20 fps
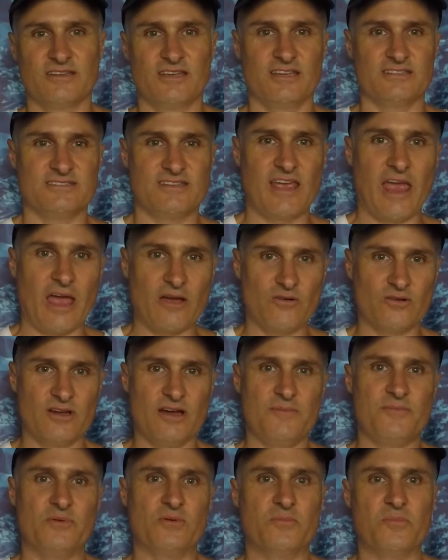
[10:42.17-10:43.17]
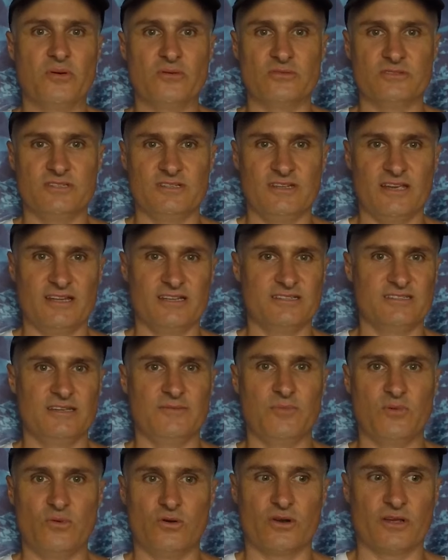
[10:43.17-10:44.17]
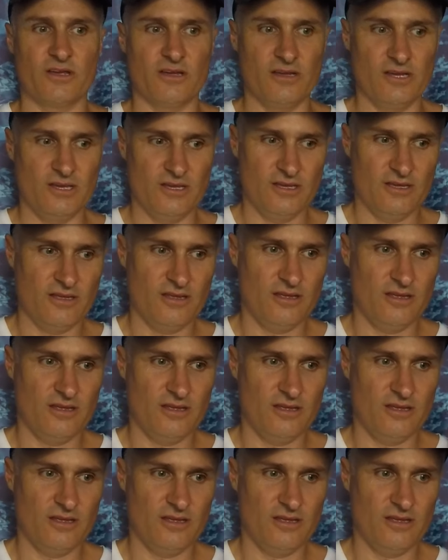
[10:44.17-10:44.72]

that gets tangled up or pulls you down in deep water,